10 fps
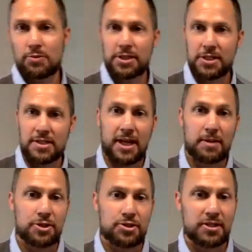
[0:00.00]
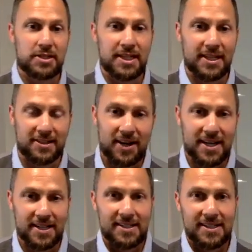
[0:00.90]
which is time-restricted eating,
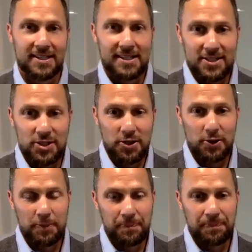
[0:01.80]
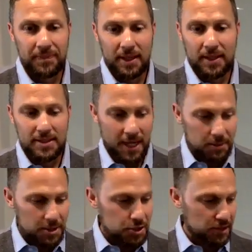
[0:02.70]
right? So
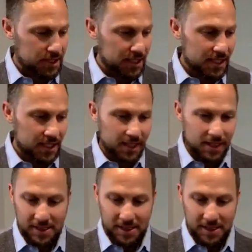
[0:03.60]
time-restricted eating.